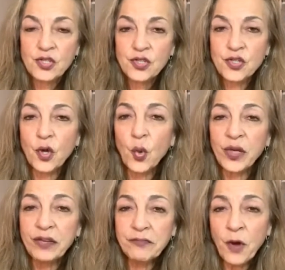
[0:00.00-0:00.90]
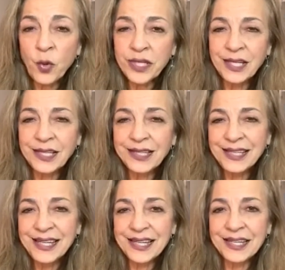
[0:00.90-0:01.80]
So evoking
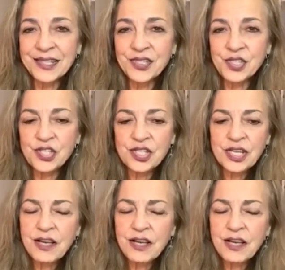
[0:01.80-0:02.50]
is